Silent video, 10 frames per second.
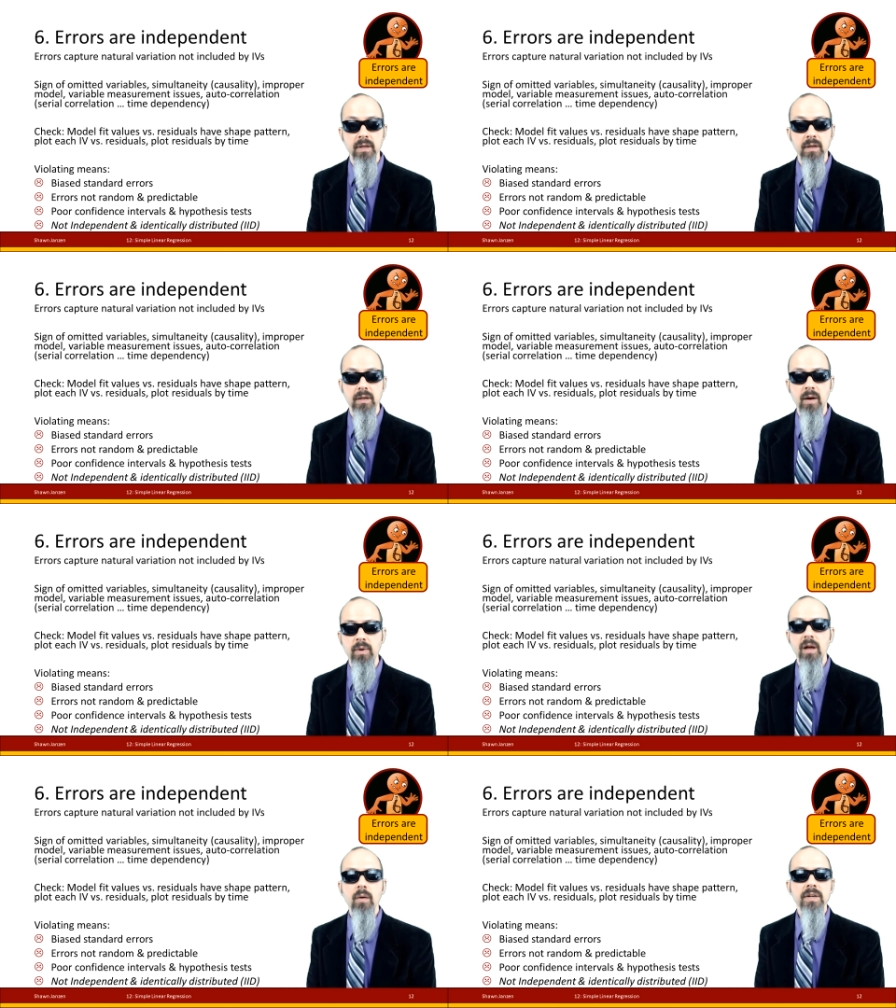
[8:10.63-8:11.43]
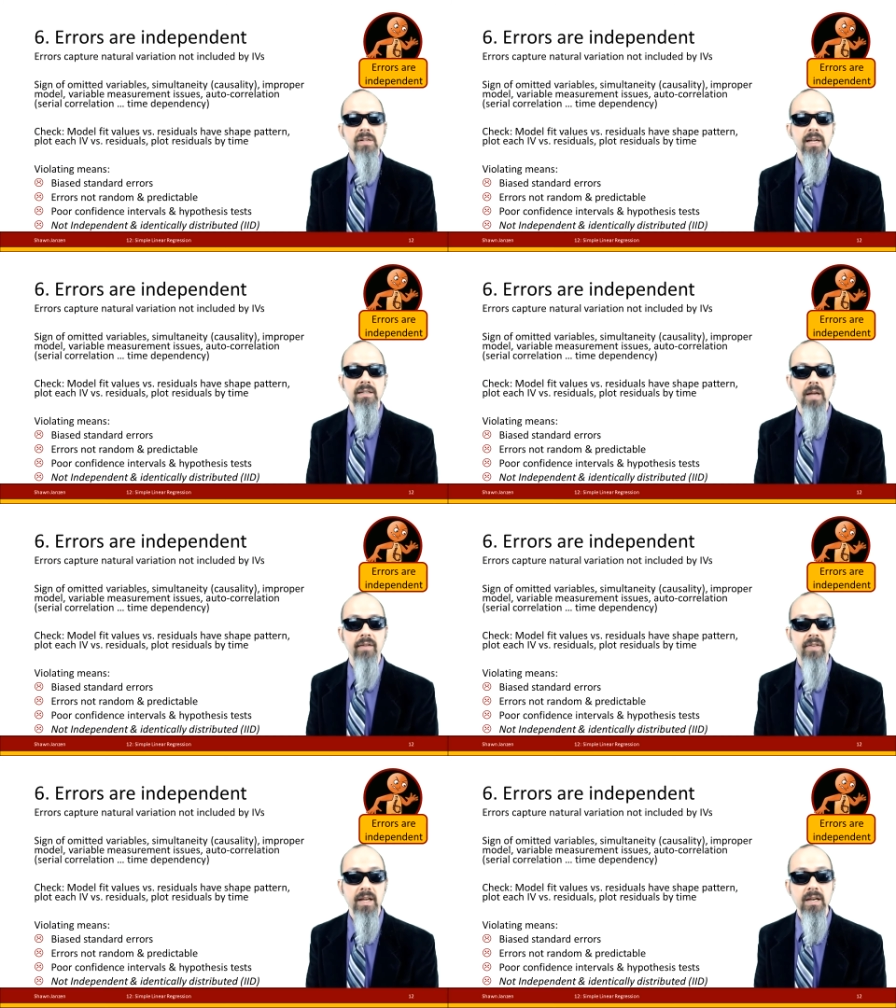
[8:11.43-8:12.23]
Now we always like to have
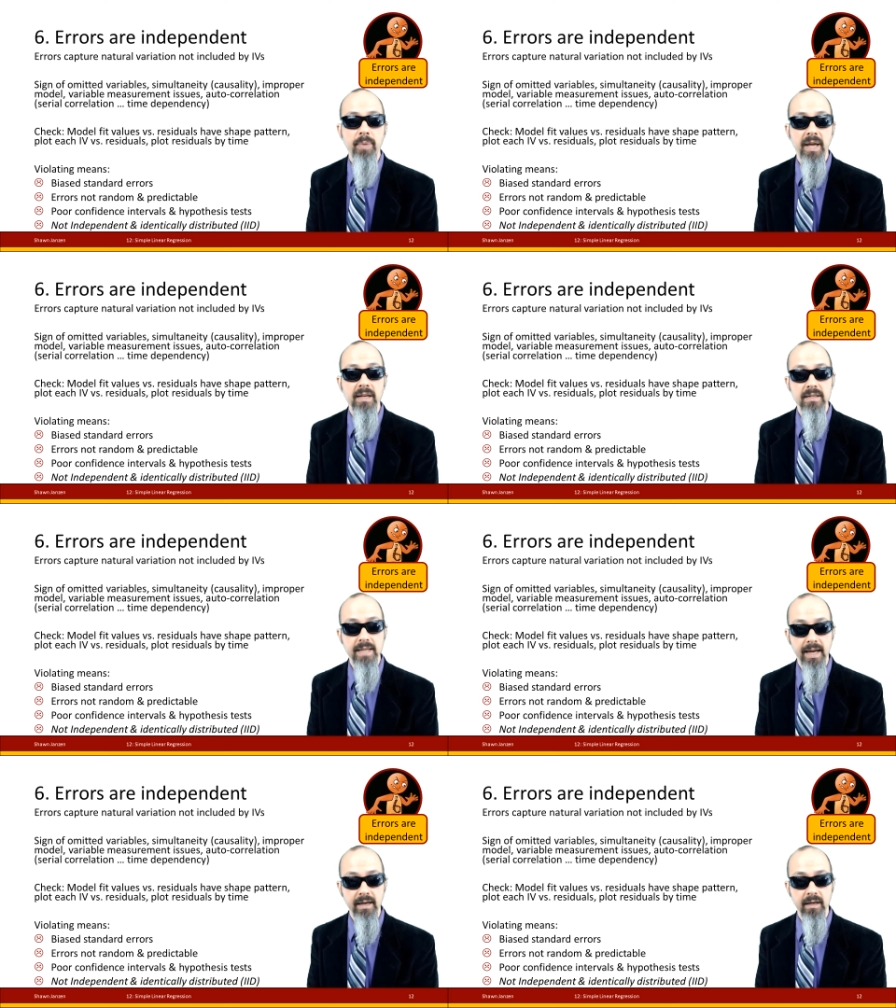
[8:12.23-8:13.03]
independent data,